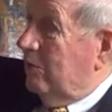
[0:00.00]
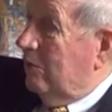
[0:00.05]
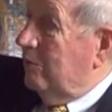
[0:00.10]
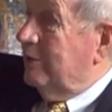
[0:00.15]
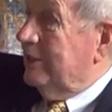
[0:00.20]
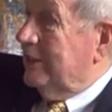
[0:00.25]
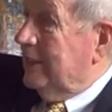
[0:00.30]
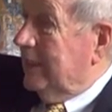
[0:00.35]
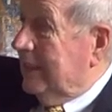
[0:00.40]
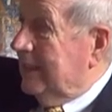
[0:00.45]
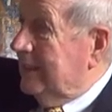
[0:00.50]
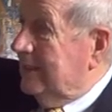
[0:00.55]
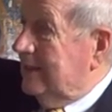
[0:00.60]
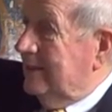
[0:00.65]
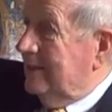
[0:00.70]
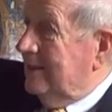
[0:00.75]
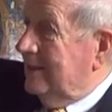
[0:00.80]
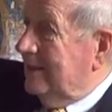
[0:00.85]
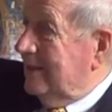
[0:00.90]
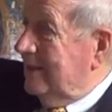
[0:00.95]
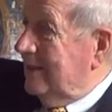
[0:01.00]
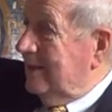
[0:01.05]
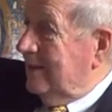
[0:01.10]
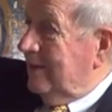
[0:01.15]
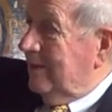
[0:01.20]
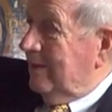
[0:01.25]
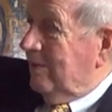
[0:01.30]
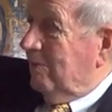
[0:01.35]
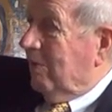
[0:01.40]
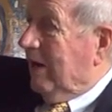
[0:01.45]
what we did,
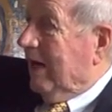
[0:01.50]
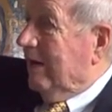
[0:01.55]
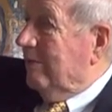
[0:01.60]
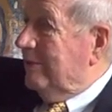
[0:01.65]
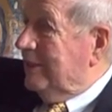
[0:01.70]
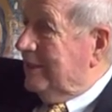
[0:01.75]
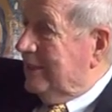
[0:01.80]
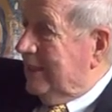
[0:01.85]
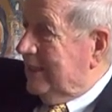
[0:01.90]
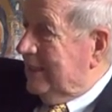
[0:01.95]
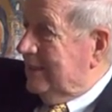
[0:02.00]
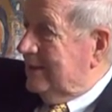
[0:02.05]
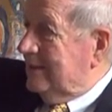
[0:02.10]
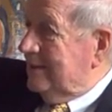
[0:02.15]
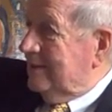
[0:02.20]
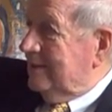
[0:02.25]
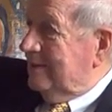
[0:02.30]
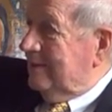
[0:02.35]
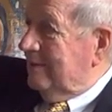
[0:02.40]
why we did it,